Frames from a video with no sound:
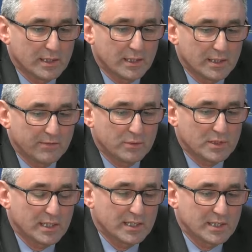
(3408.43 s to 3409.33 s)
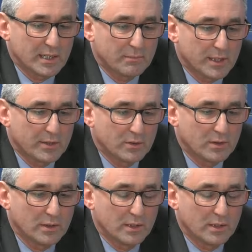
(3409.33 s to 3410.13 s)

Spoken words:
and if it was an ACM panel,